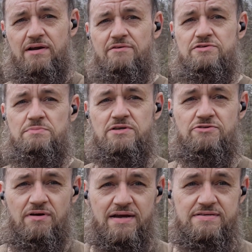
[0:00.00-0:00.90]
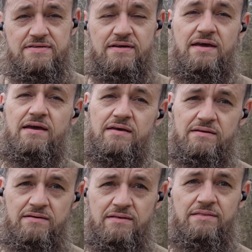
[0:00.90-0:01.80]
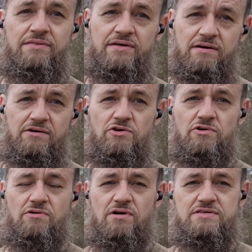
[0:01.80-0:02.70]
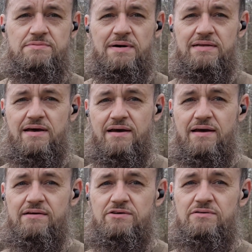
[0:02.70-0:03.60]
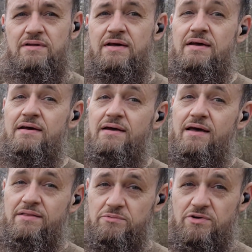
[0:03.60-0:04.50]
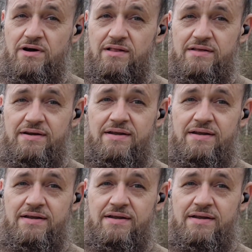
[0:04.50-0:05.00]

off as much grass as I can. Then I'll go across in my diagonal, and then we'll call it a